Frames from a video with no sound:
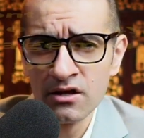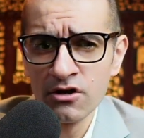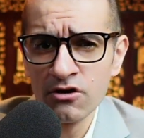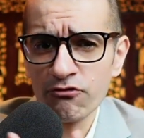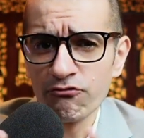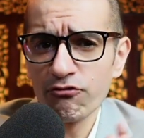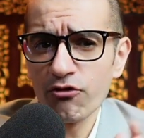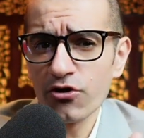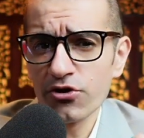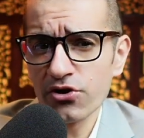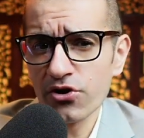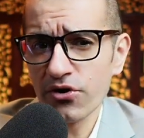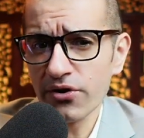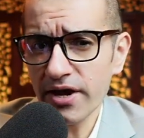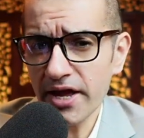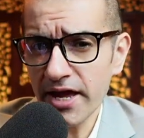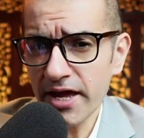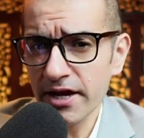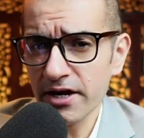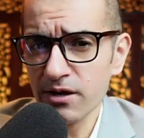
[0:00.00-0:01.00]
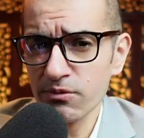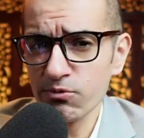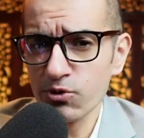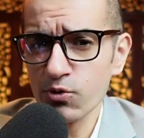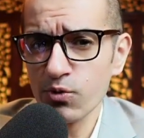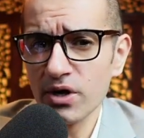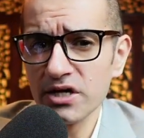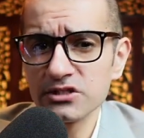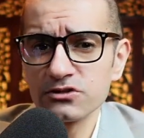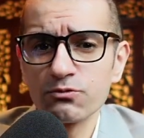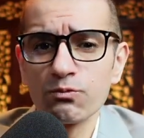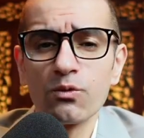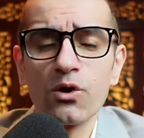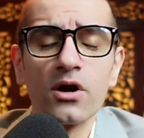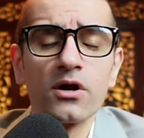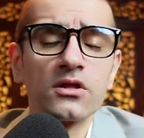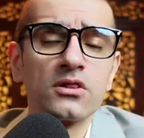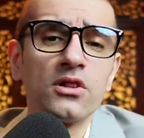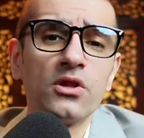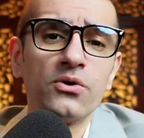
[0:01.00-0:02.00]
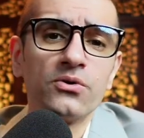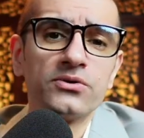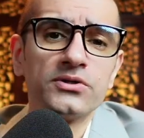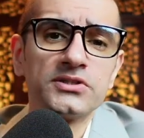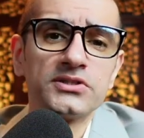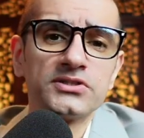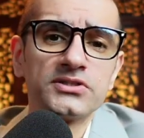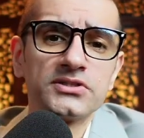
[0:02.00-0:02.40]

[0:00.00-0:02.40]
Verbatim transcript: for your AWS workloads.